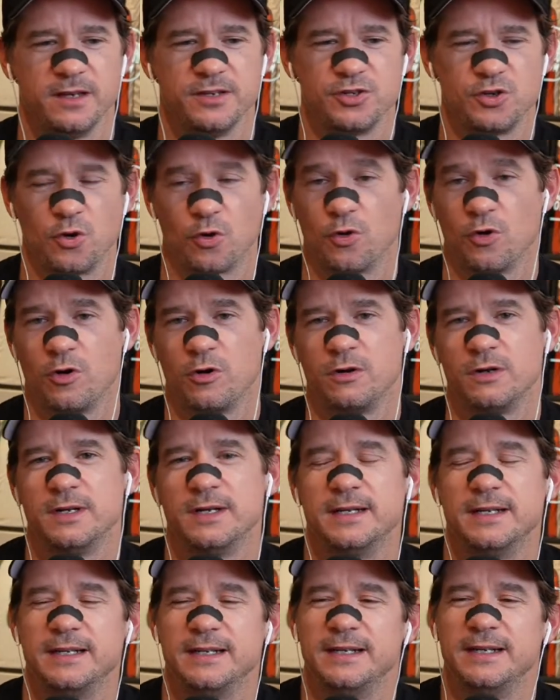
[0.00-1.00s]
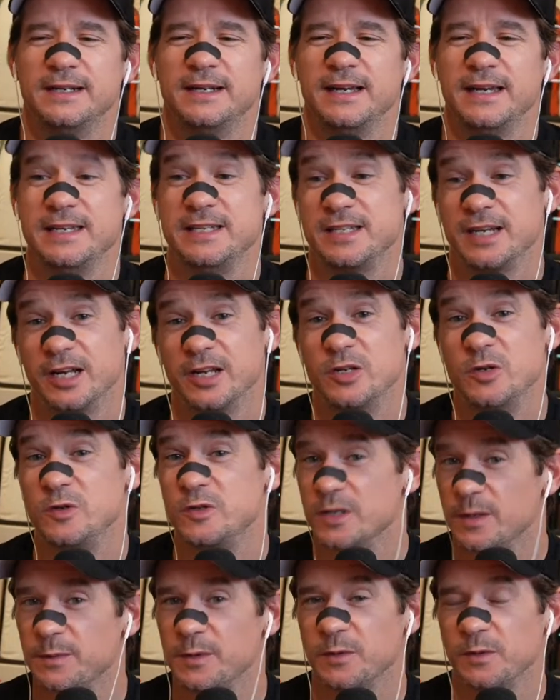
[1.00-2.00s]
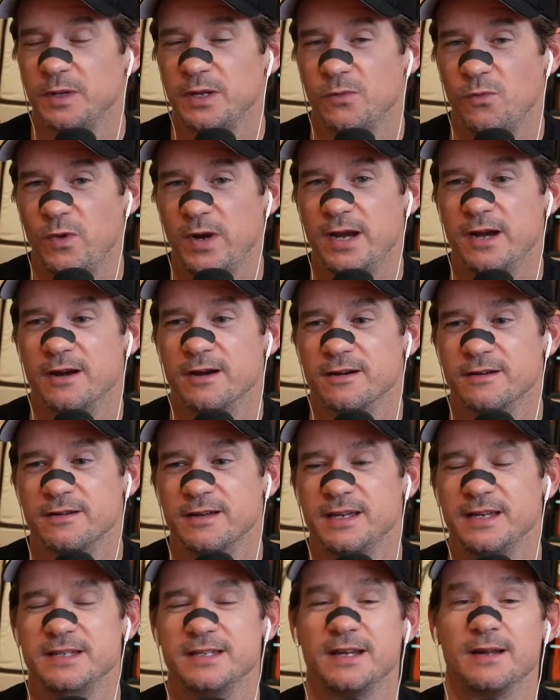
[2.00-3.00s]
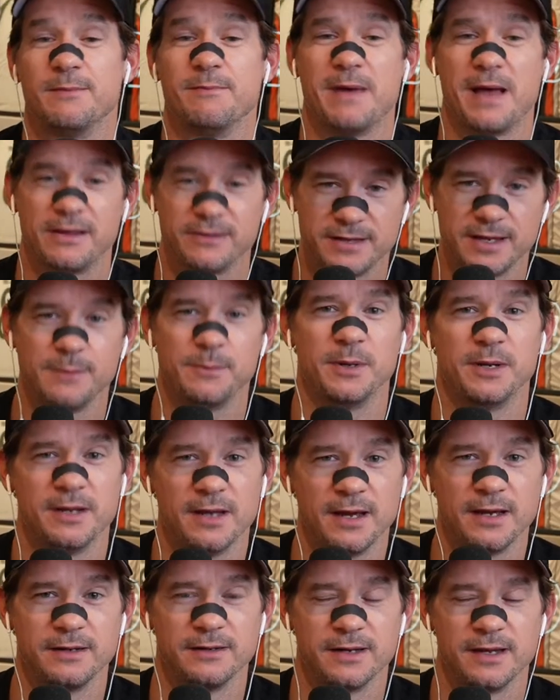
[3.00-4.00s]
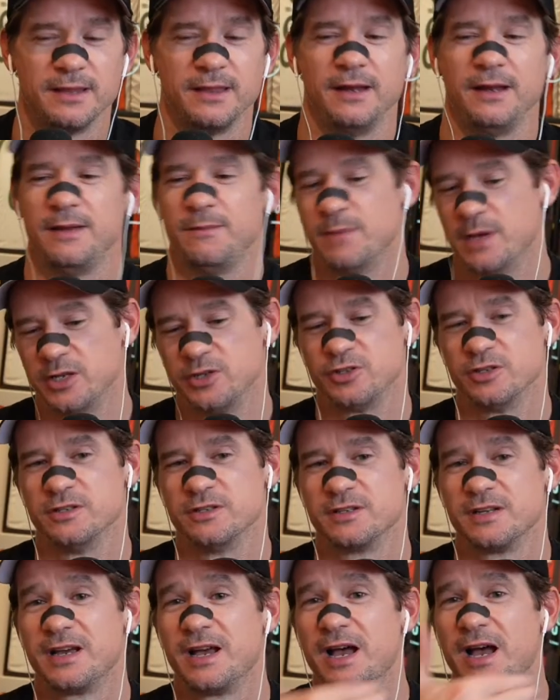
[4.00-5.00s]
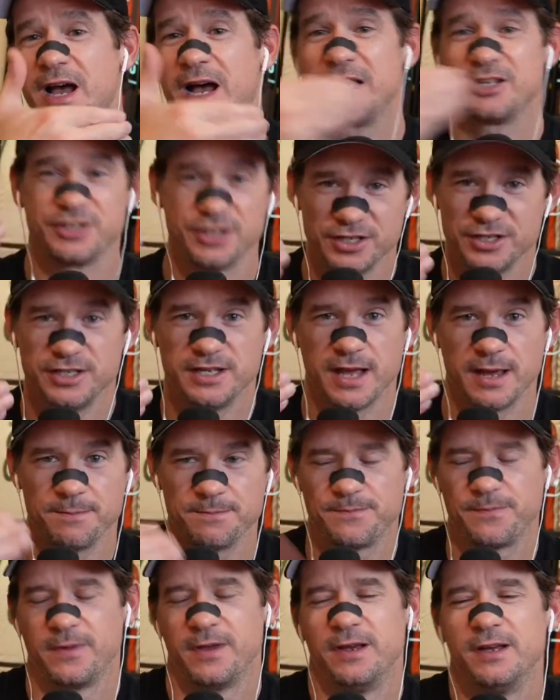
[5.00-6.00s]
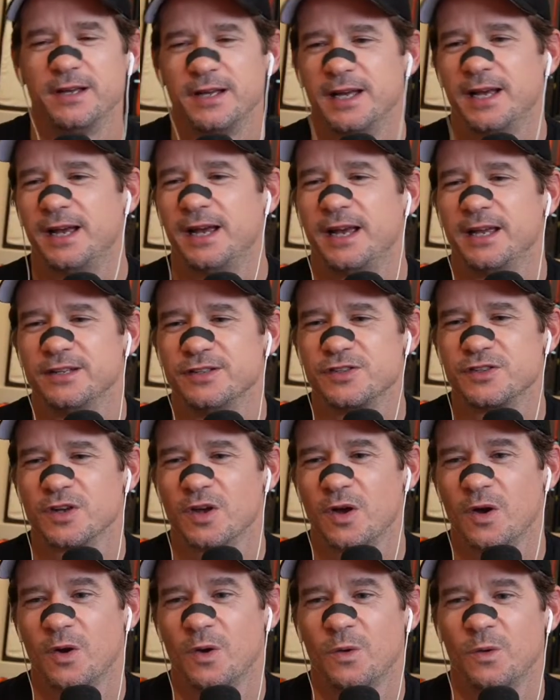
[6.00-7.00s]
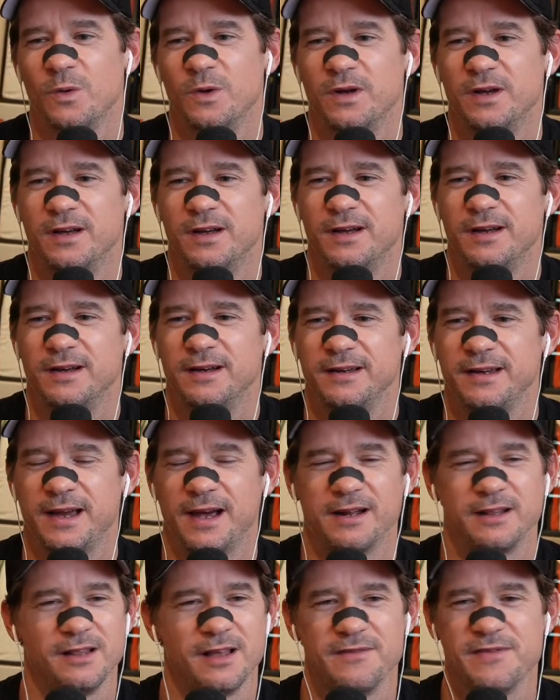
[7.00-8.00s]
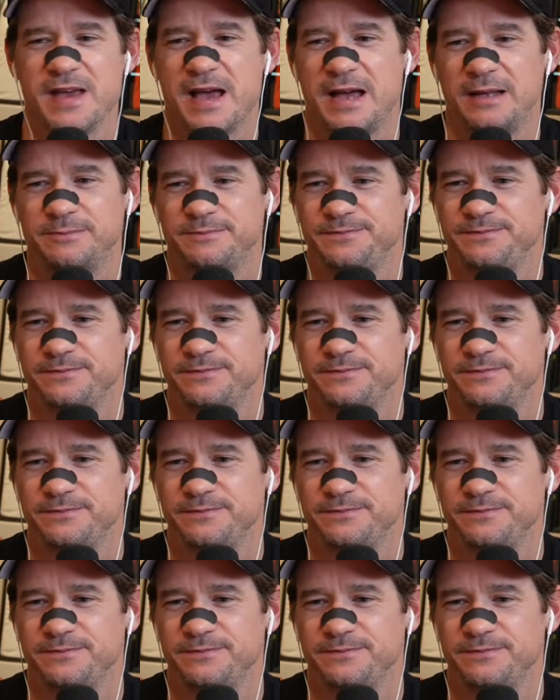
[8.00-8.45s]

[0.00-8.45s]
girl, he's going to do something really weird. He's going to mouth tape at night. And then he mentions hostage tape. And so, gotta love that.